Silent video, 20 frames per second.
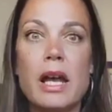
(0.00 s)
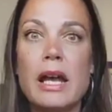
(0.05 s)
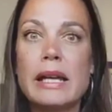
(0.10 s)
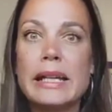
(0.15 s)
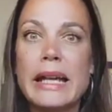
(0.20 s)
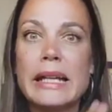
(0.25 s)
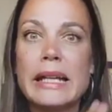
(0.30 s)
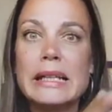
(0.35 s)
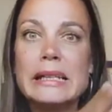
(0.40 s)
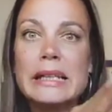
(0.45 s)

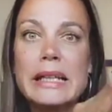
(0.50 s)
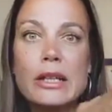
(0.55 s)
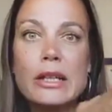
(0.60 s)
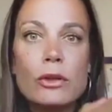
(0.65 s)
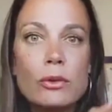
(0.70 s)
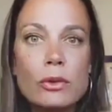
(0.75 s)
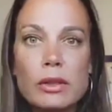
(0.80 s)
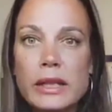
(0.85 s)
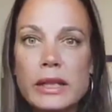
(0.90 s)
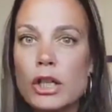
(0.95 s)
can
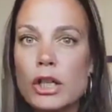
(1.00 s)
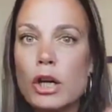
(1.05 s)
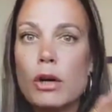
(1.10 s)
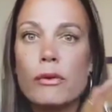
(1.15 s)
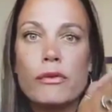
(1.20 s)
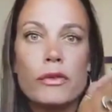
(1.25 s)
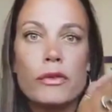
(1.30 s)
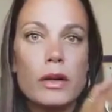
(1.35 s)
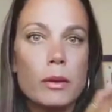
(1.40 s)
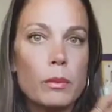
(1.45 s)
literally go
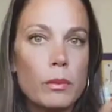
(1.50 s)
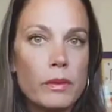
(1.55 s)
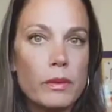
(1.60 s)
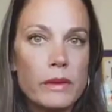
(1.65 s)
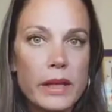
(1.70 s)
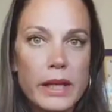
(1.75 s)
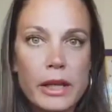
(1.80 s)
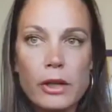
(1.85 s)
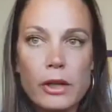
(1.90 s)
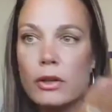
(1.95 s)
from
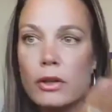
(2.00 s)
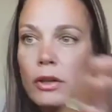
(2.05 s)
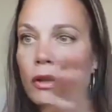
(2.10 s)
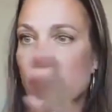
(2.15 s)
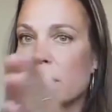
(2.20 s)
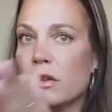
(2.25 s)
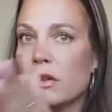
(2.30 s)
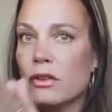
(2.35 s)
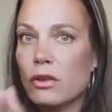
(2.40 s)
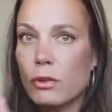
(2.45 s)
here
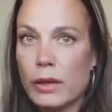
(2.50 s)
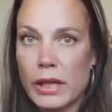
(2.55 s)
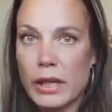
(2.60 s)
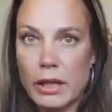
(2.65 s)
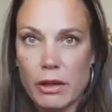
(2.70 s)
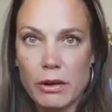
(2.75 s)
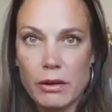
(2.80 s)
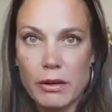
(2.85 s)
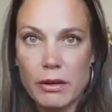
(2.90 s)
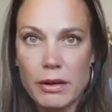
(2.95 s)
to
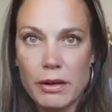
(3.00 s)
here.